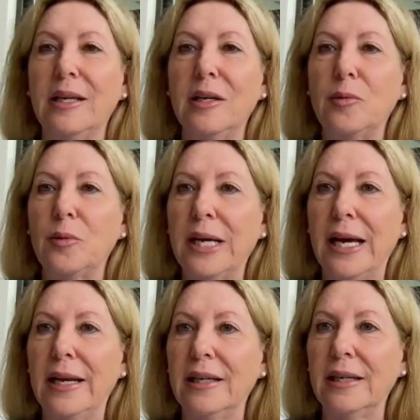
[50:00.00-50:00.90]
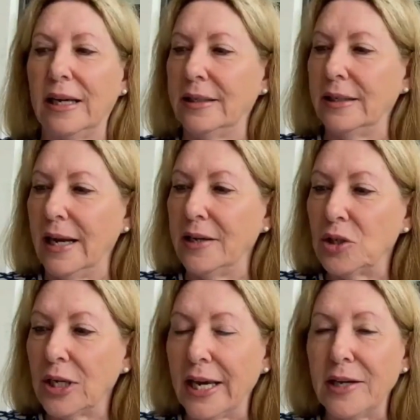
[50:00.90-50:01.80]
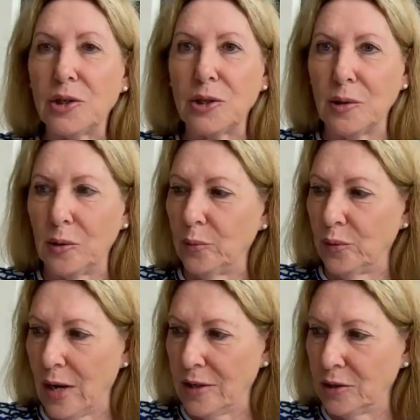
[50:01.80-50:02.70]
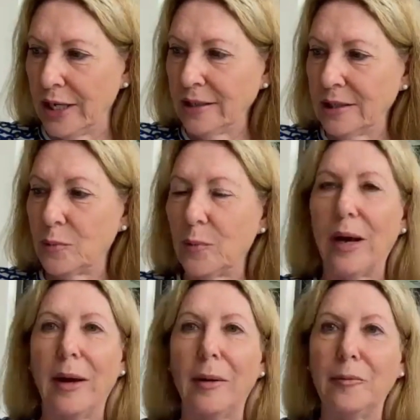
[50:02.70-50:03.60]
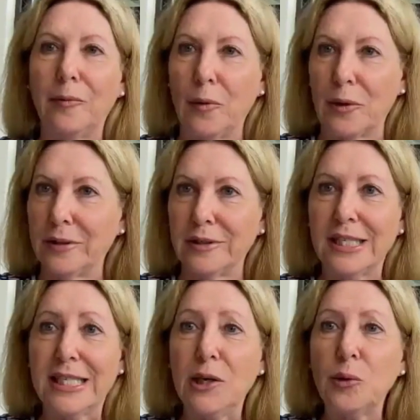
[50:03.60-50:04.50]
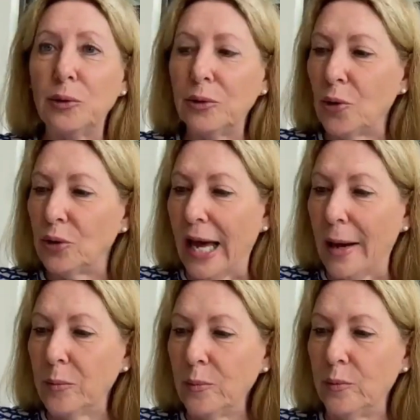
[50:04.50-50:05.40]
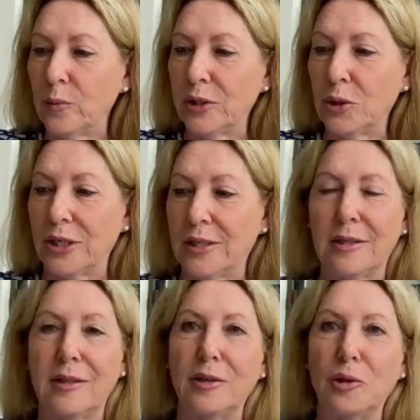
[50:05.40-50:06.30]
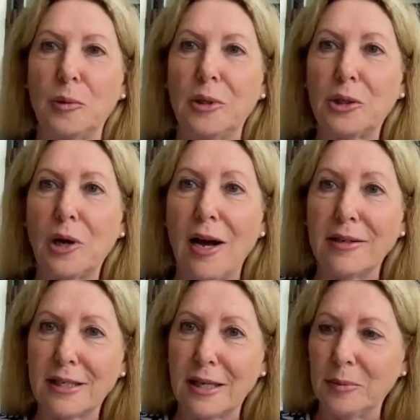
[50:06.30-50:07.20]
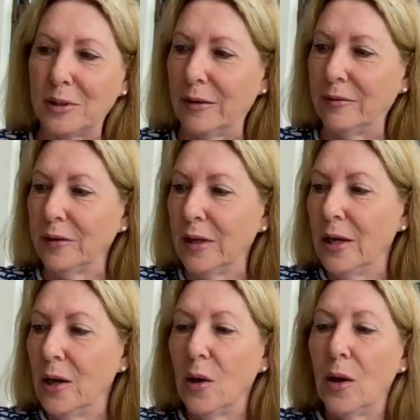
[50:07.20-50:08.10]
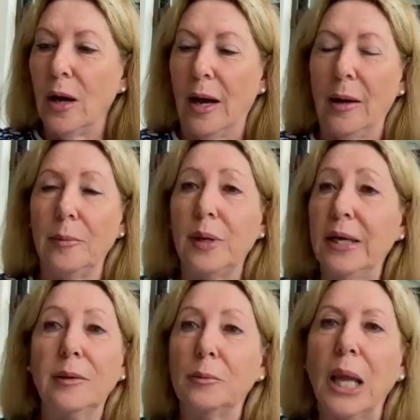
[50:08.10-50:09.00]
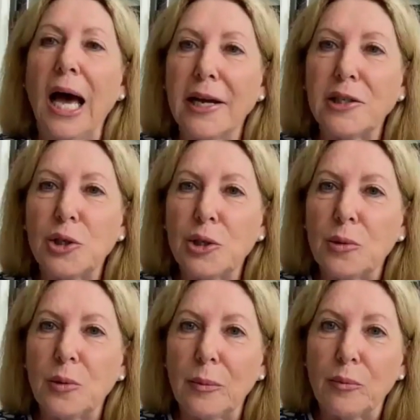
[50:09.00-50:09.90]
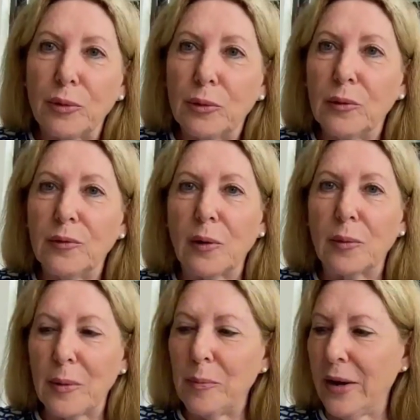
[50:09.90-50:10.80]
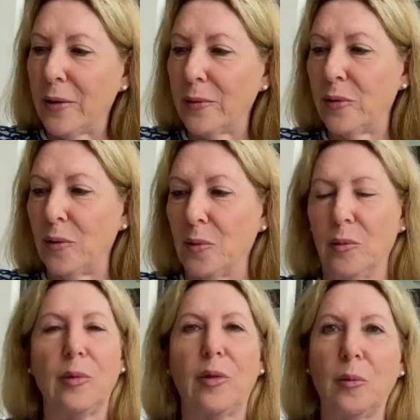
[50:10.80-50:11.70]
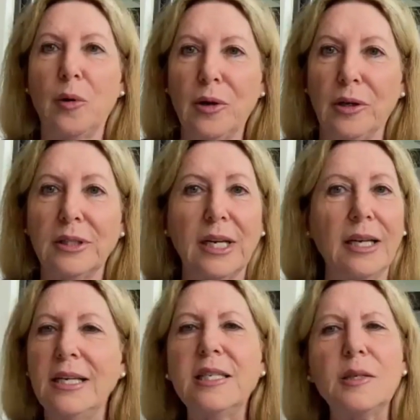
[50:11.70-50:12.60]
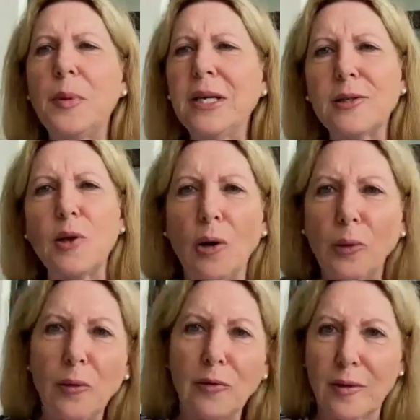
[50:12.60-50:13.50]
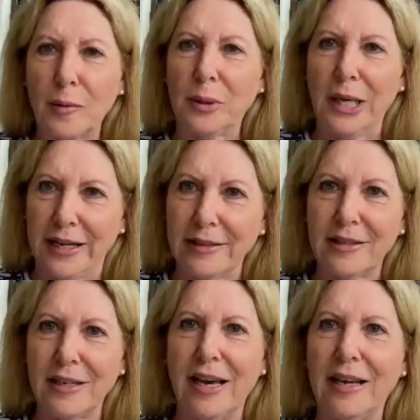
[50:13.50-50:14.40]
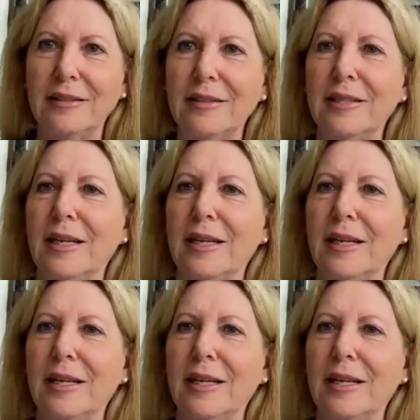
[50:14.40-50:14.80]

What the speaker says: he created an educational project for Tikkun Olam, which is the Jewish concept of being obliged to improve or repair the world. And he speaks all over the place. And